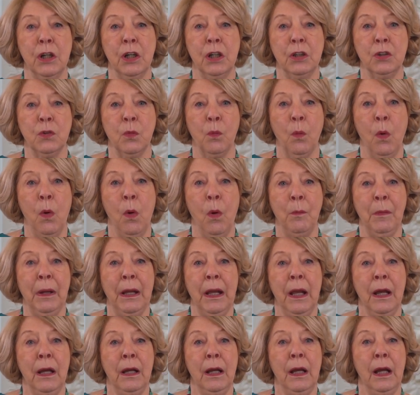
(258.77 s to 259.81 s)
earth
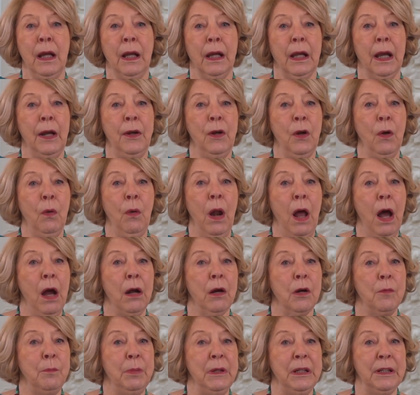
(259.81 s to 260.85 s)
warming can no
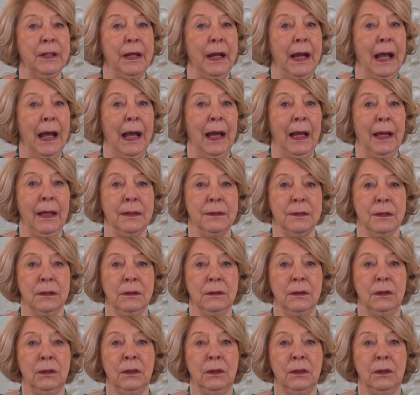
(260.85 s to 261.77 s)
longer be denied,